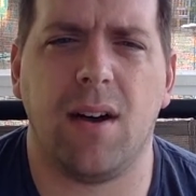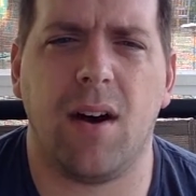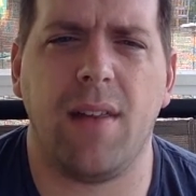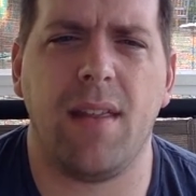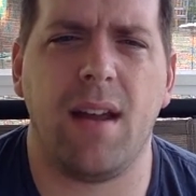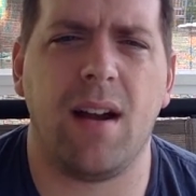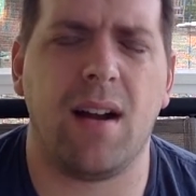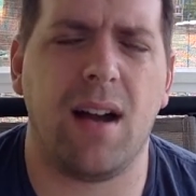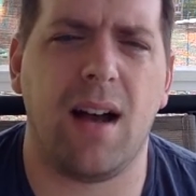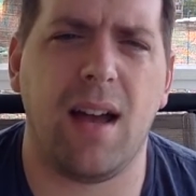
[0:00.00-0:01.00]
On
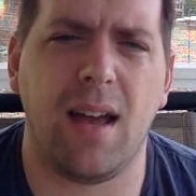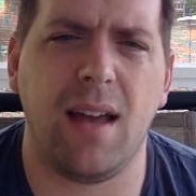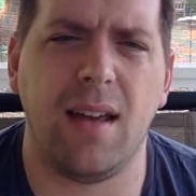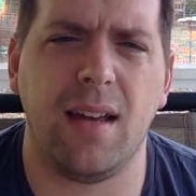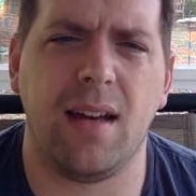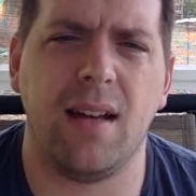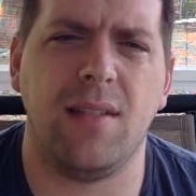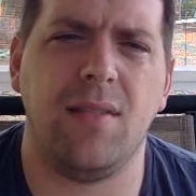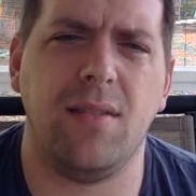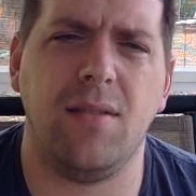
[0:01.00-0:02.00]
there, I
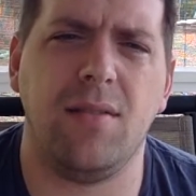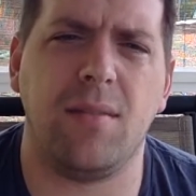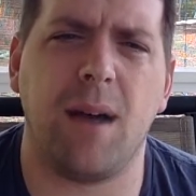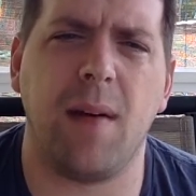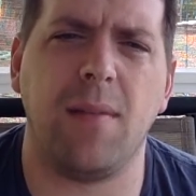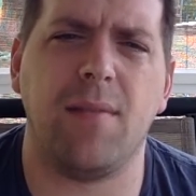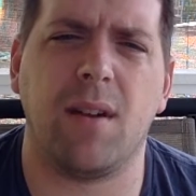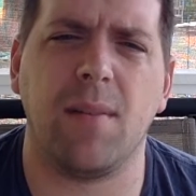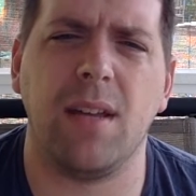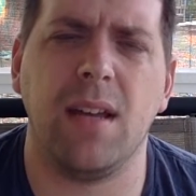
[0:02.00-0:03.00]
do some hobby
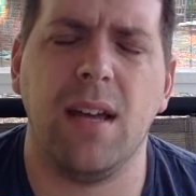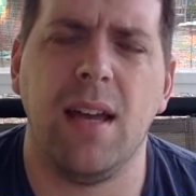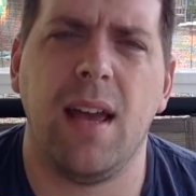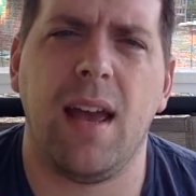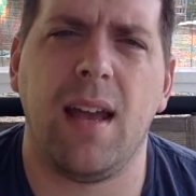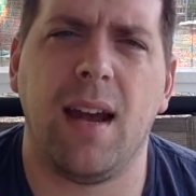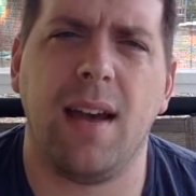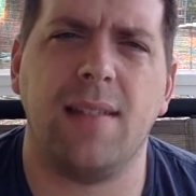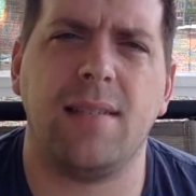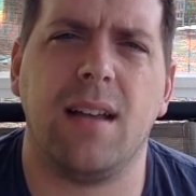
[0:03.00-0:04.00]
farming, and
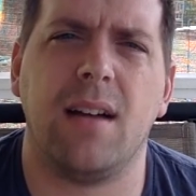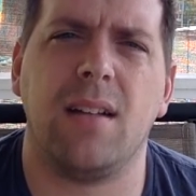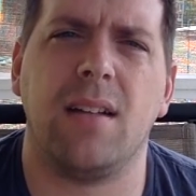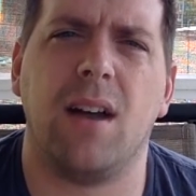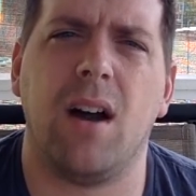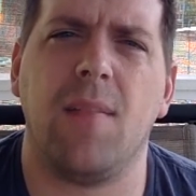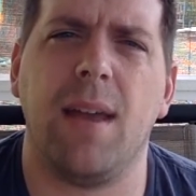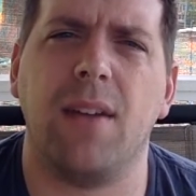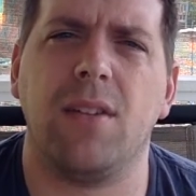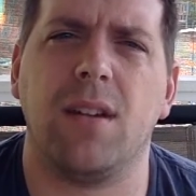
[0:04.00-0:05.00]
I sell an
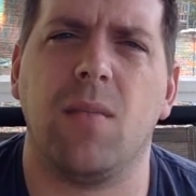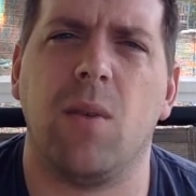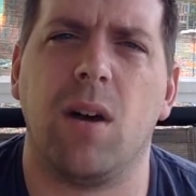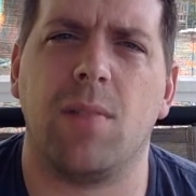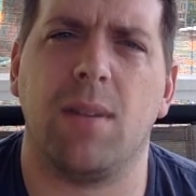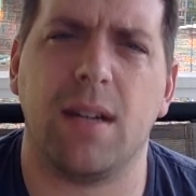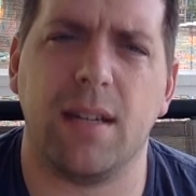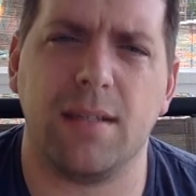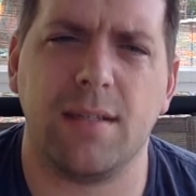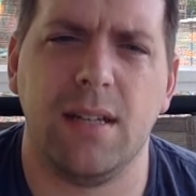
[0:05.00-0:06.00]
automatic chicken water bucket.